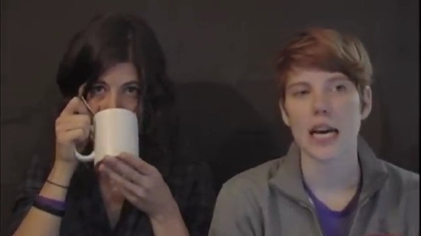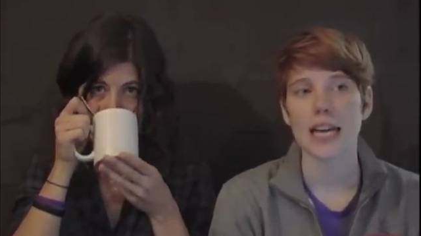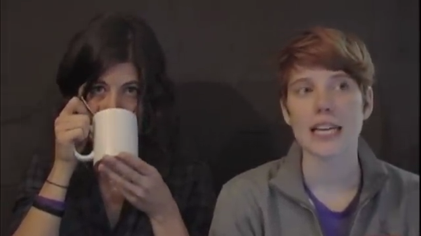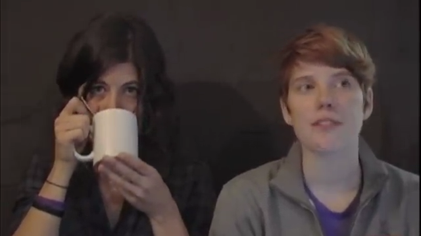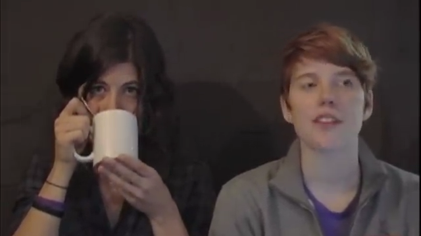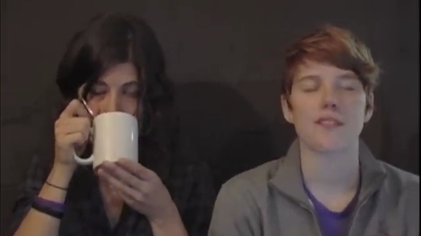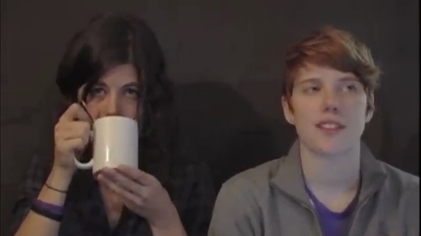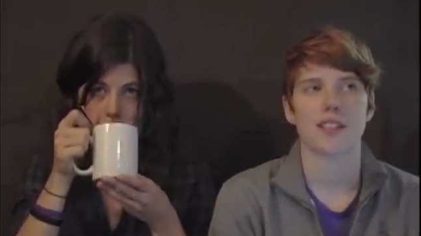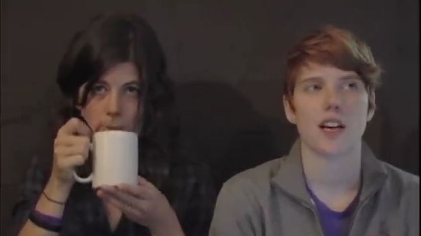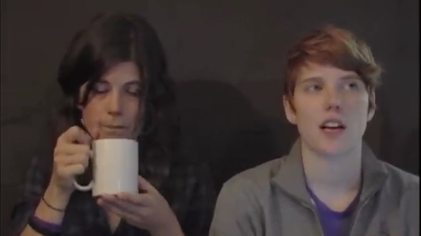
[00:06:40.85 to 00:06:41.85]
Speaker 1: And even
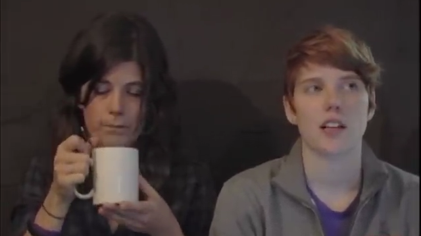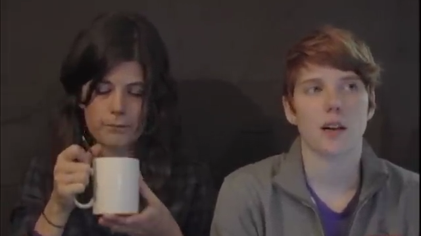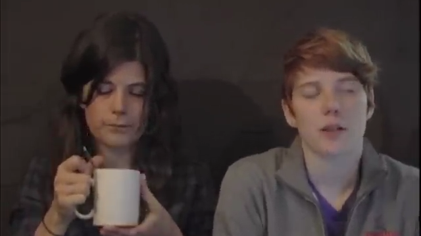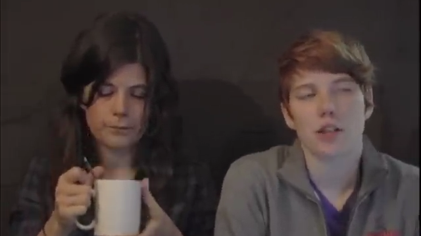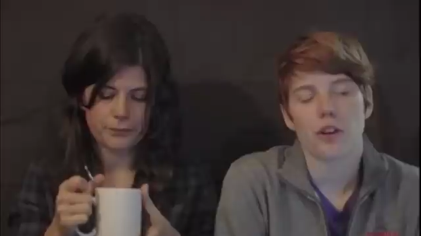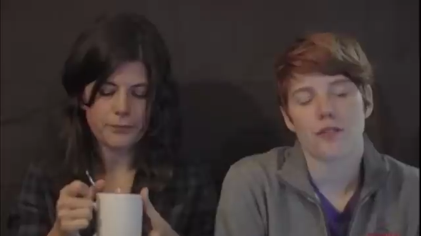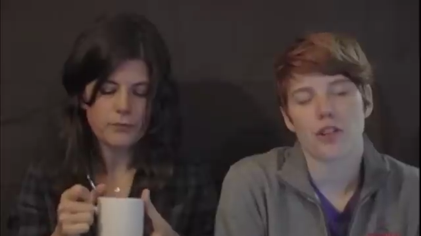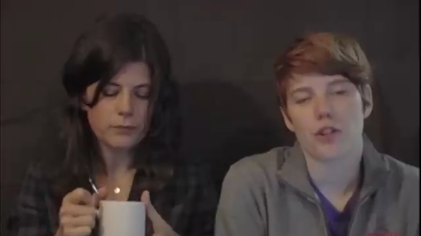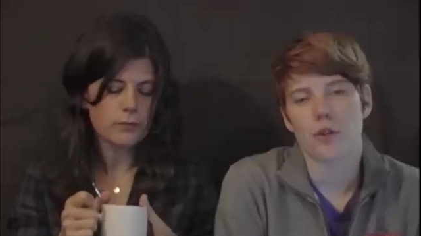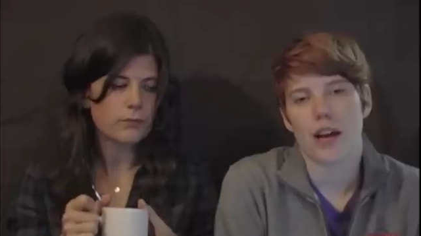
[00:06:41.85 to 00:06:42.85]
if it's not, I mean, you don't have
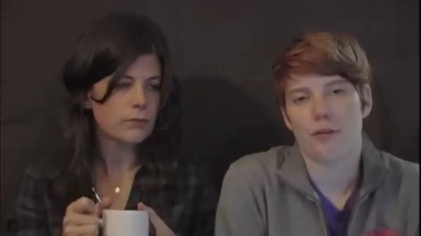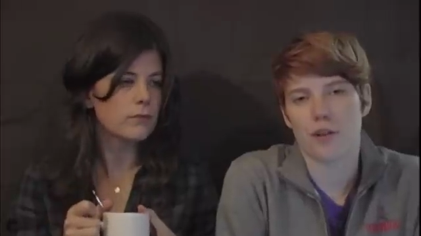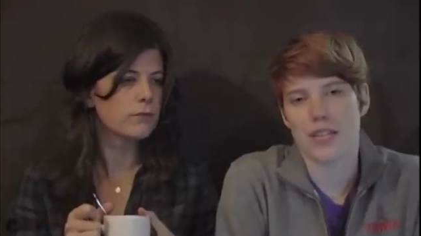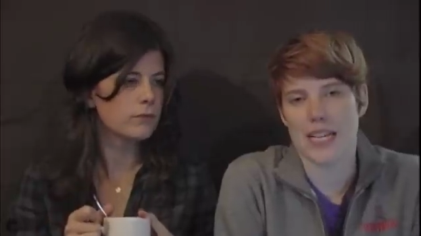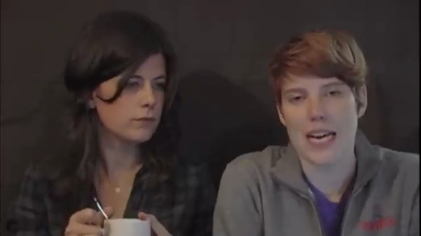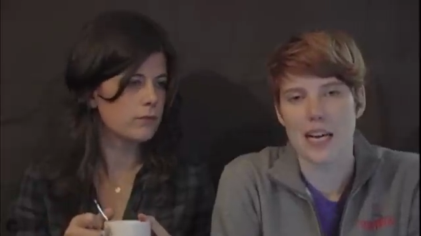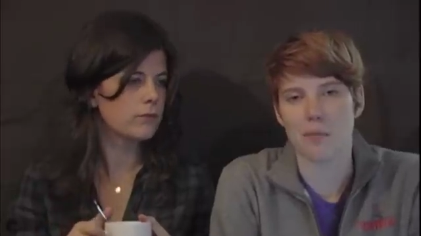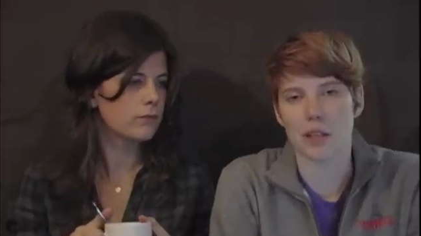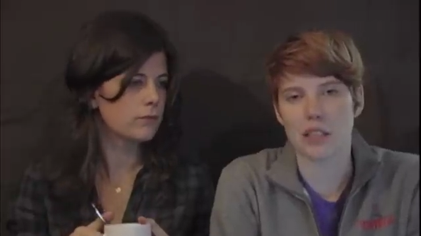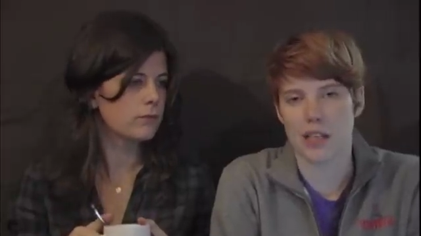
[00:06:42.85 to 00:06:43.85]
to do it every
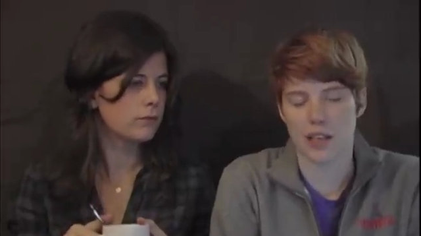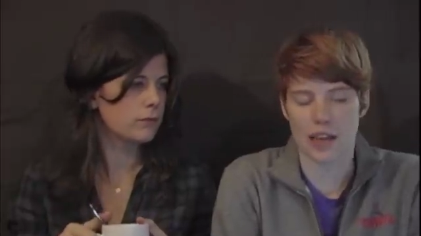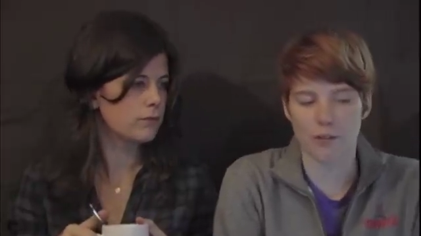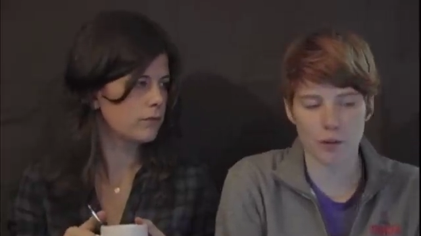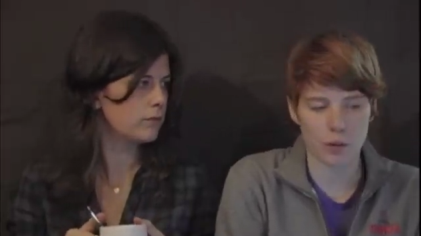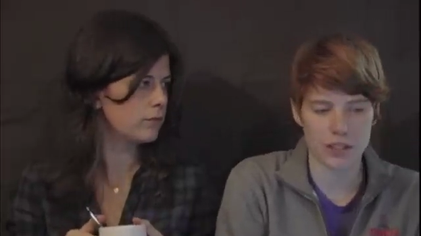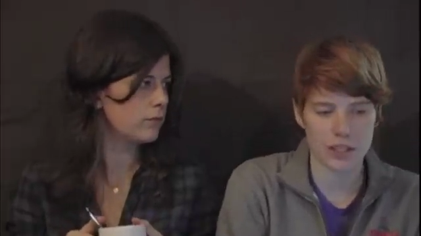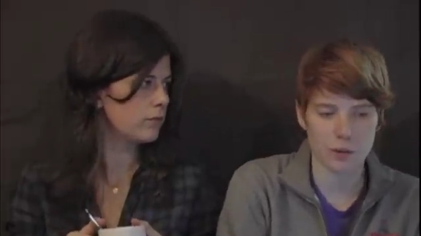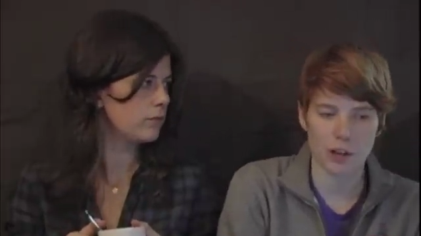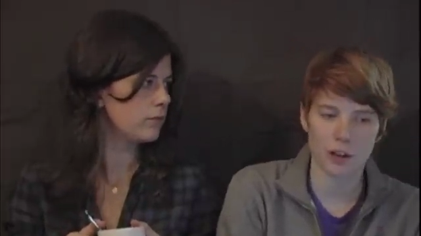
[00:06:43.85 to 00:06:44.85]
day, but, like, every
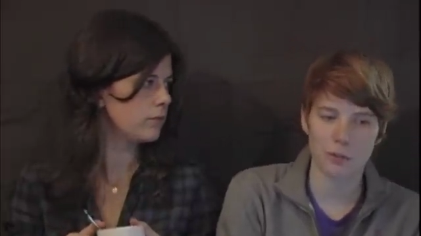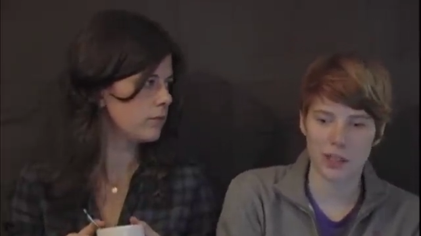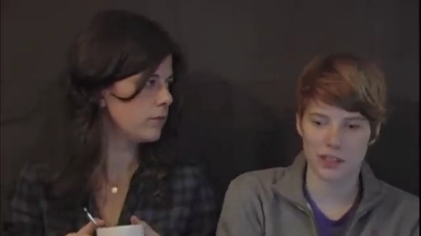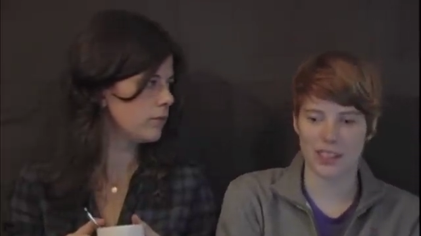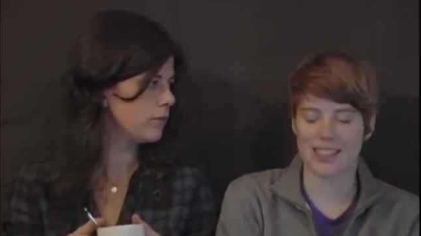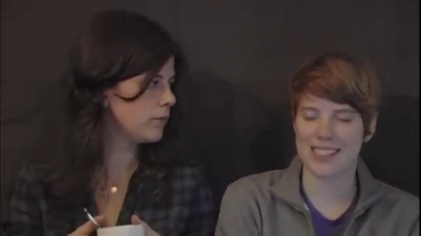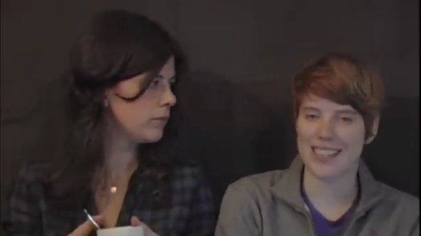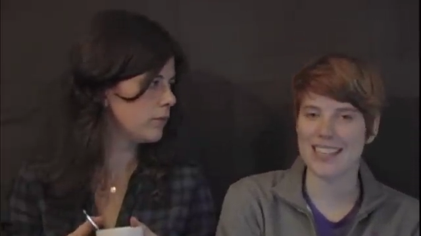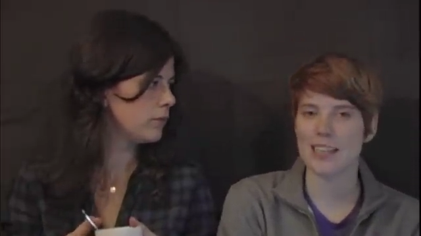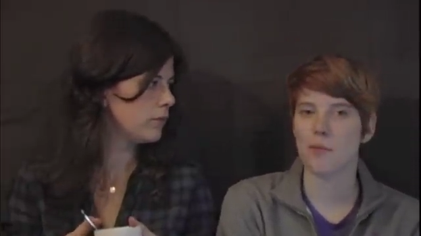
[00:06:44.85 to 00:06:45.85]
once in a while being like,
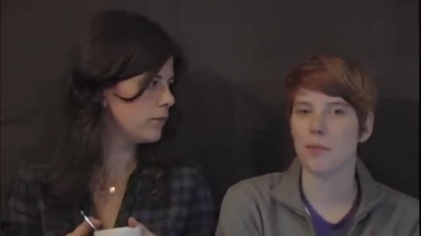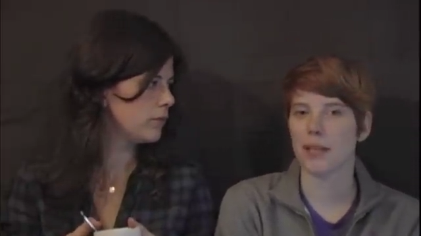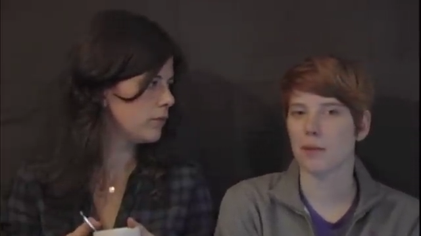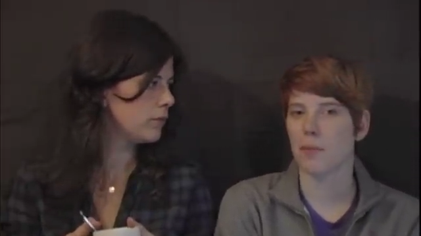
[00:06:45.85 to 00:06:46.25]
damn, like,